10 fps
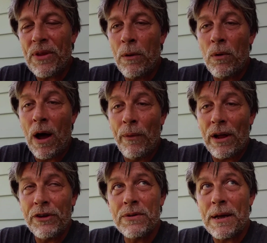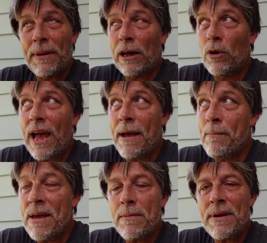and what I do is I'll be like, "Okay,
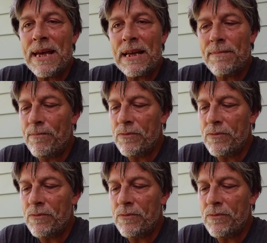meet me.